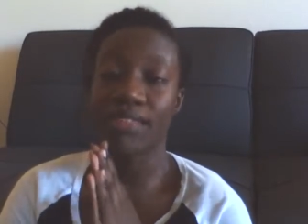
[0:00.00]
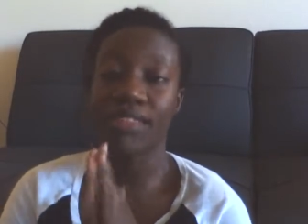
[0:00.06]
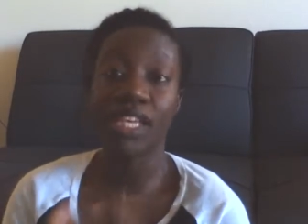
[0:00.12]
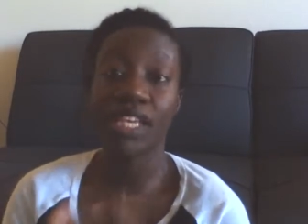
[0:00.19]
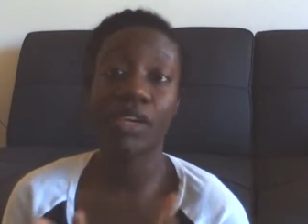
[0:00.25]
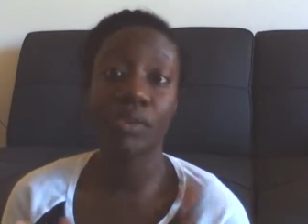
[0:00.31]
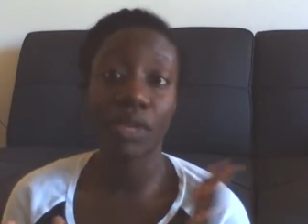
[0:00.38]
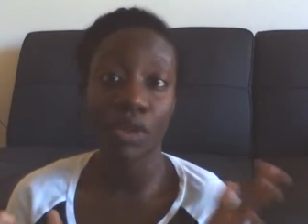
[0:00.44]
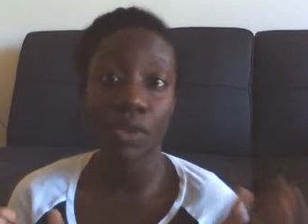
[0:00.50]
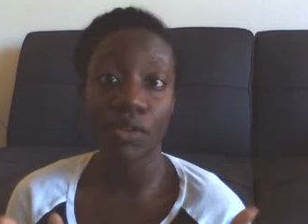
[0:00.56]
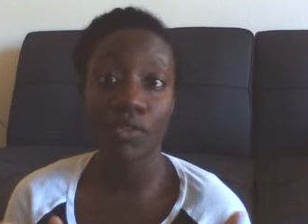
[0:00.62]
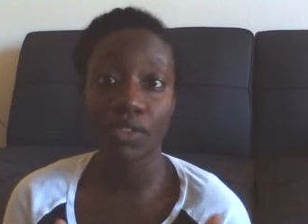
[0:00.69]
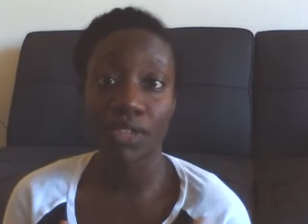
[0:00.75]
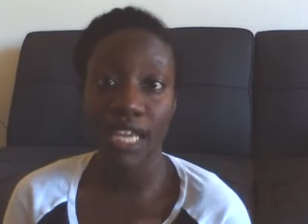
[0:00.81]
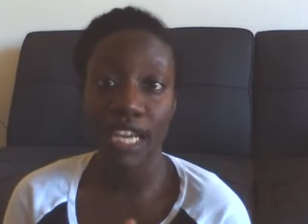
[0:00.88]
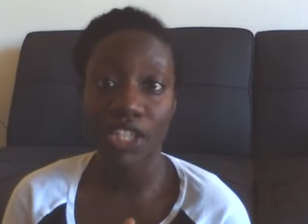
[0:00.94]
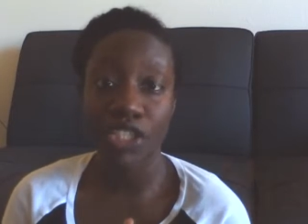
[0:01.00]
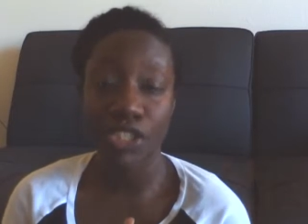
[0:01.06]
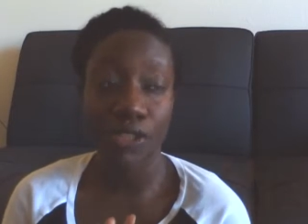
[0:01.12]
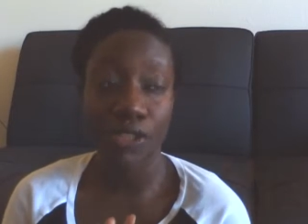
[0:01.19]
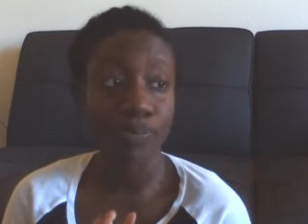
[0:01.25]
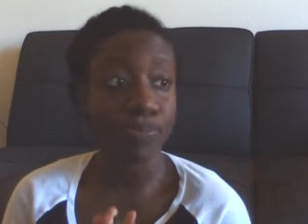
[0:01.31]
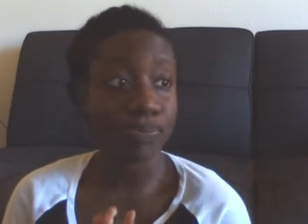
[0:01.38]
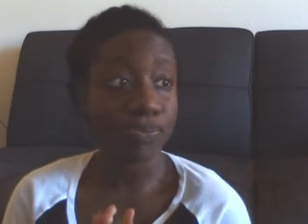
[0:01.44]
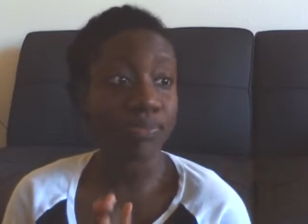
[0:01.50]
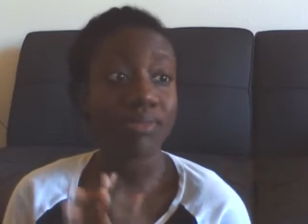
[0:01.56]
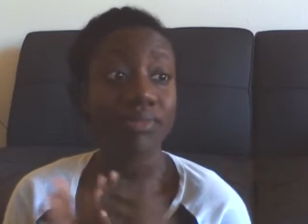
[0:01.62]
theory or for lecture.